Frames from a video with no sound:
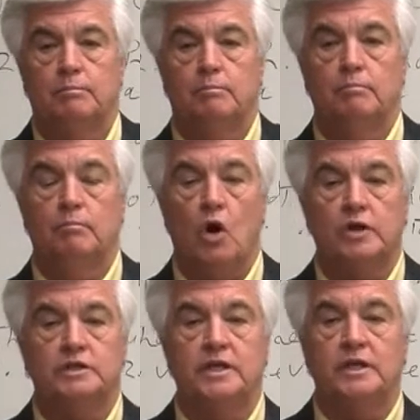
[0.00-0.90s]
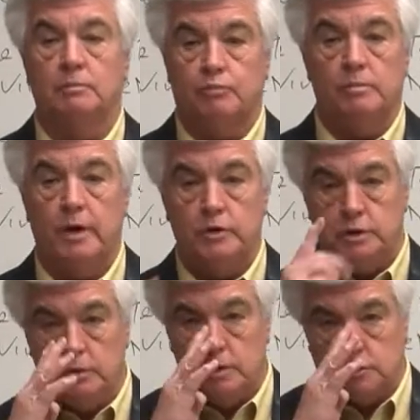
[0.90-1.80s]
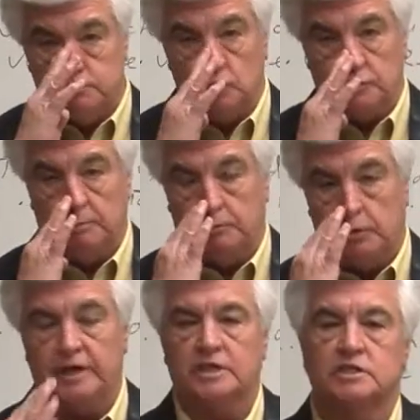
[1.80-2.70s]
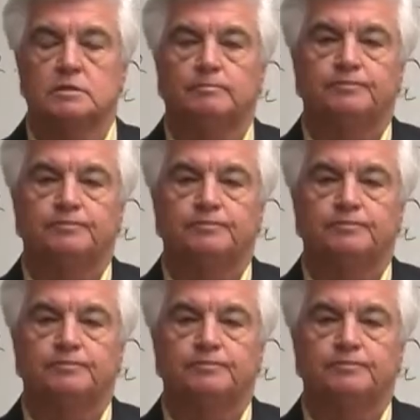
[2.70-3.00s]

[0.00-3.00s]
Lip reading: marketing and promoting the Sportron products.